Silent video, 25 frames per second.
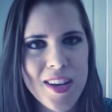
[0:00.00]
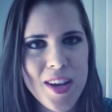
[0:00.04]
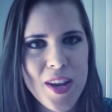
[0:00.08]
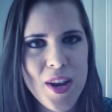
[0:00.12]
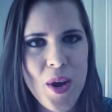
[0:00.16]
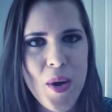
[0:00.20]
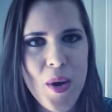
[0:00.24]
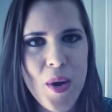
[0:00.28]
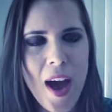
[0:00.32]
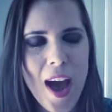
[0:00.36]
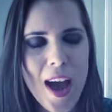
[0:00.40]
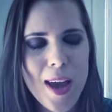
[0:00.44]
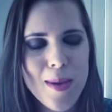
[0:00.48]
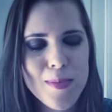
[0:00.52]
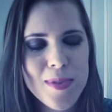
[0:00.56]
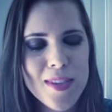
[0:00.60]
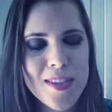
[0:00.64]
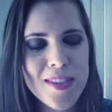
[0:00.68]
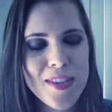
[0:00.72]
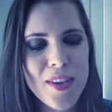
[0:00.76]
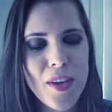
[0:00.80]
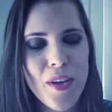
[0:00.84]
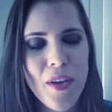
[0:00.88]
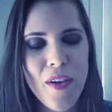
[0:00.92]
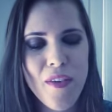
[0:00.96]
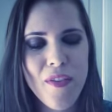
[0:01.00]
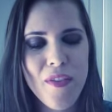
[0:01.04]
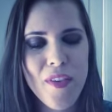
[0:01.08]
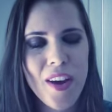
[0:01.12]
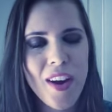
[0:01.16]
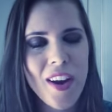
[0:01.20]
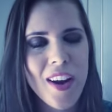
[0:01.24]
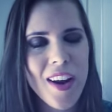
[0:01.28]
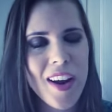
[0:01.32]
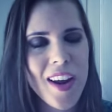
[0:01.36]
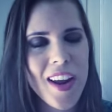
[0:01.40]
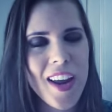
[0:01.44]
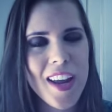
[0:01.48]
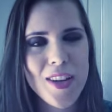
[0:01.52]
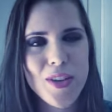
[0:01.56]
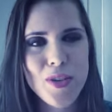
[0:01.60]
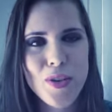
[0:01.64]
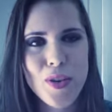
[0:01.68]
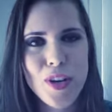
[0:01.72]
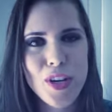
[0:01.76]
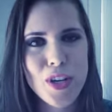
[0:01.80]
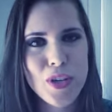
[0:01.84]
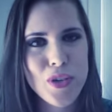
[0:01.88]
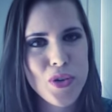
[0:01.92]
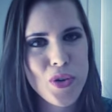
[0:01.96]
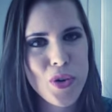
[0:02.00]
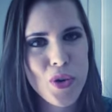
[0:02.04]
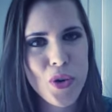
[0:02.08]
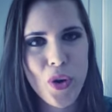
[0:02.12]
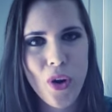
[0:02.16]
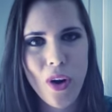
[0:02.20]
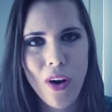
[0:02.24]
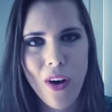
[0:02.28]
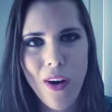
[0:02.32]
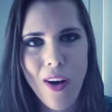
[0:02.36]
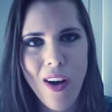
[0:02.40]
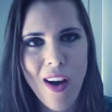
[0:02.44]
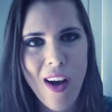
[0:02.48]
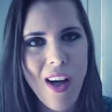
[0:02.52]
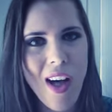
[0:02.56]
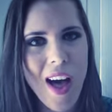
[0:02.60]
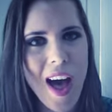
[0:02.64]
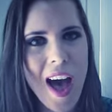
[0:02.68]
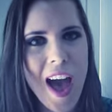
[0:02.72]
You know, I'm still a very traditional girl.